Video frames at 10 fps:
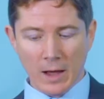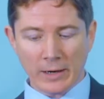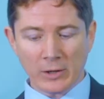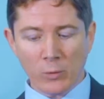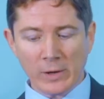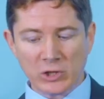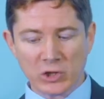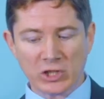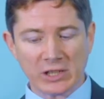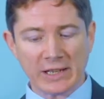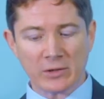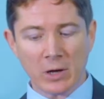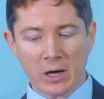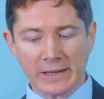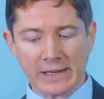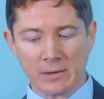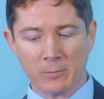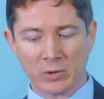And I know we'll touch on it later on, Ian,